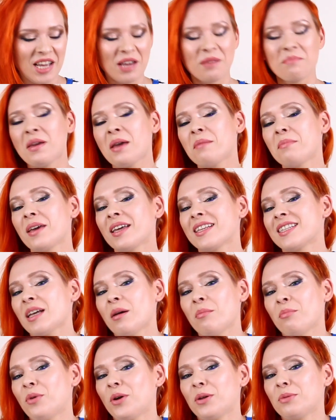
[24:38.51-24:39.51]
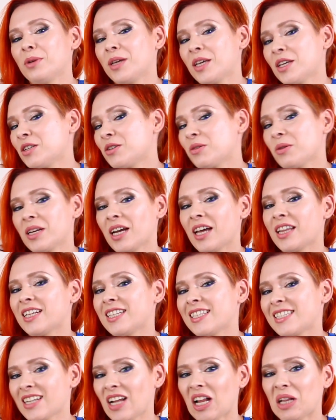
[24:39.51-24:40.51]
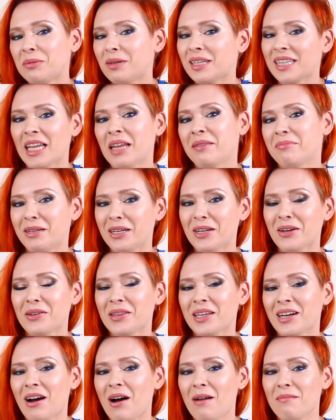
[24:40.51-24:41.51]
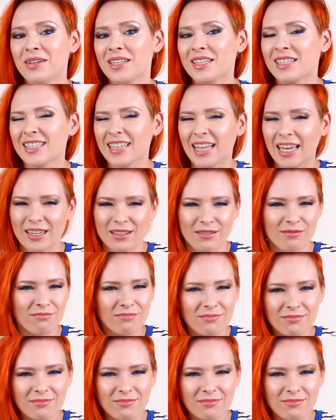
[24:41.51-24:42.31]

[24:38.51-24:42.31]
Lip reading: Maybe at some point we can do another installment. Let me know in the comments, like,